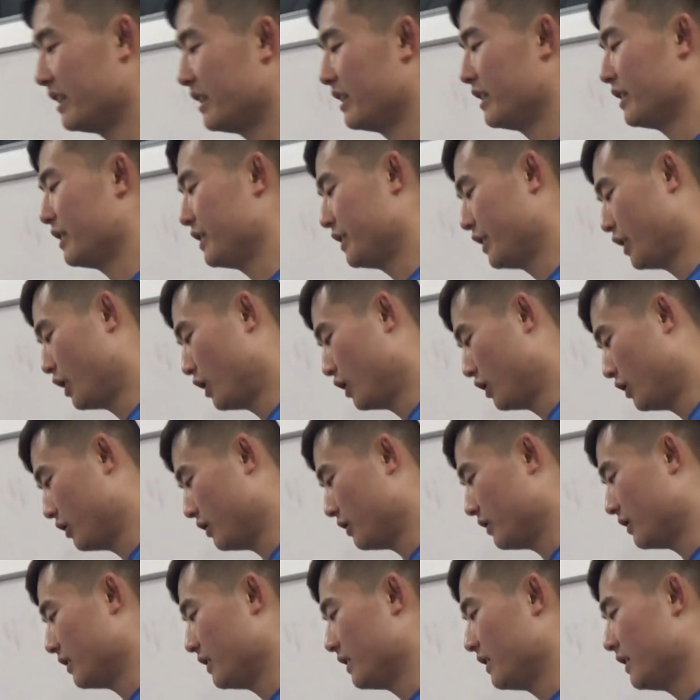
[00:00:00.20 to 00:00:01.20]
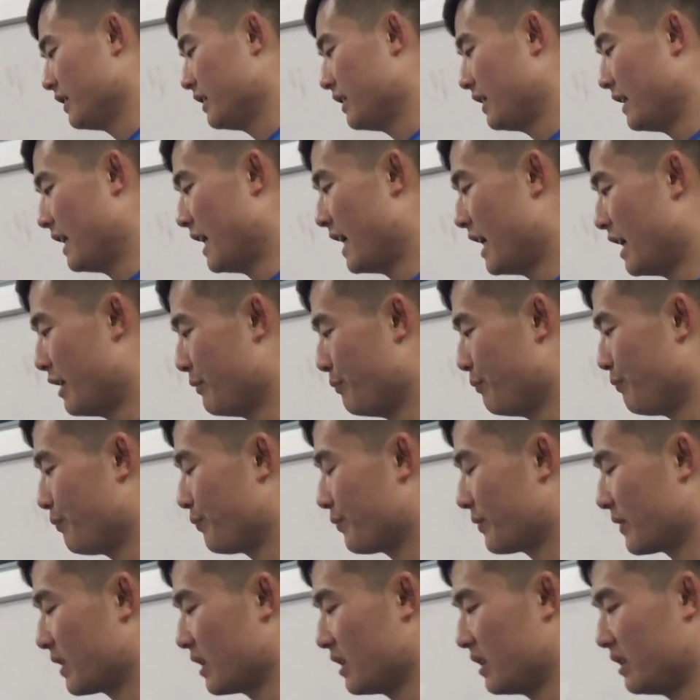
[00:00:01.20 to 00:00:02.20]
So
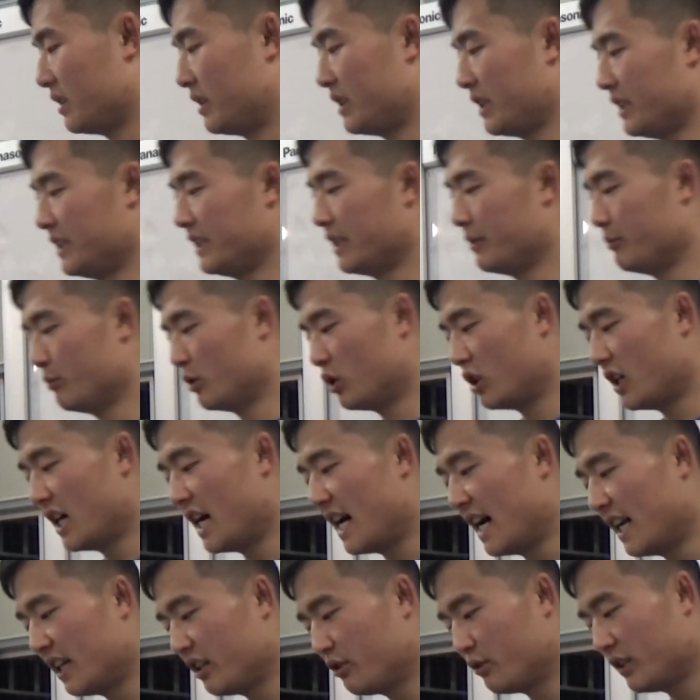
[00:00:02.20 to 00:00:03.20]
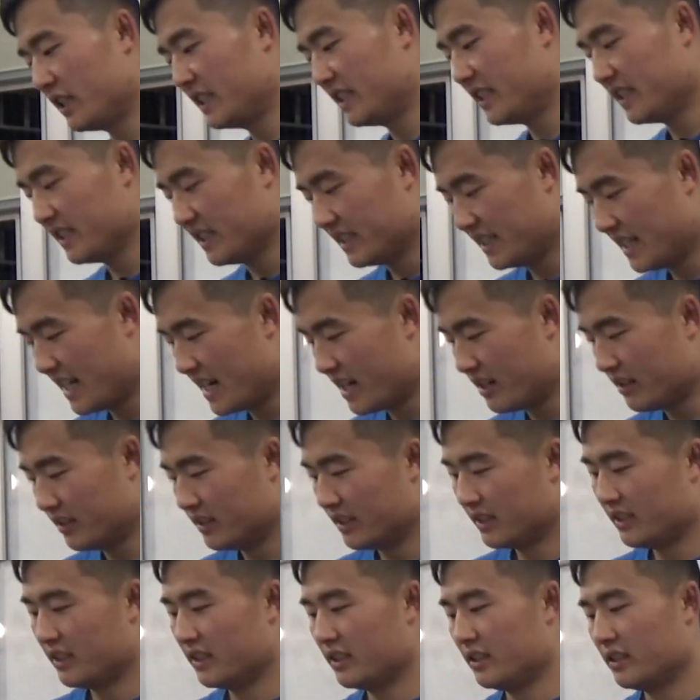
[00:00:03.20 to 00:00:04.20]
just some more harder questions now.
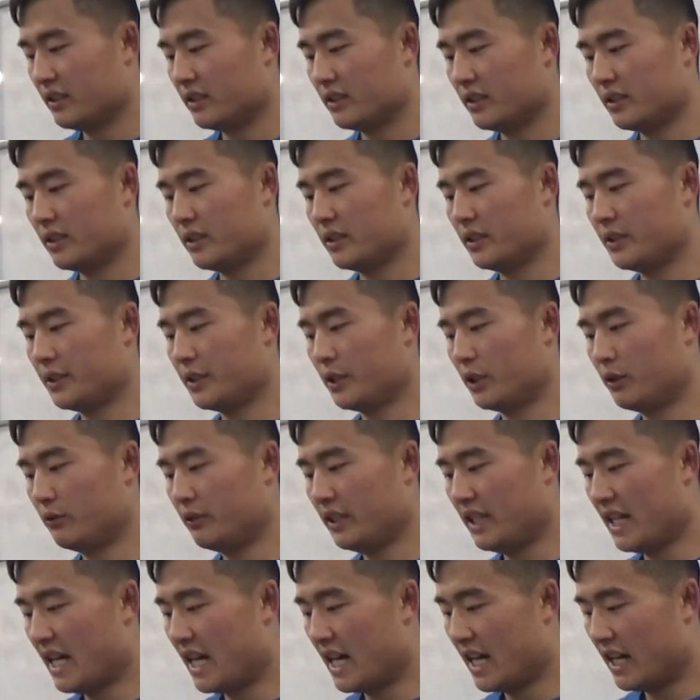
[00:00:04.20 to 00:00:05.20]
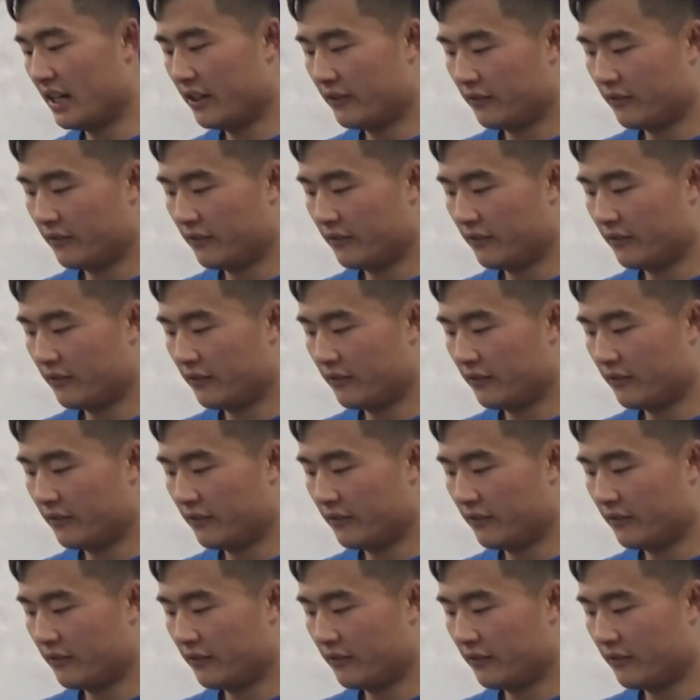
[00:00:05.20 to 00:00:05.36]
So we have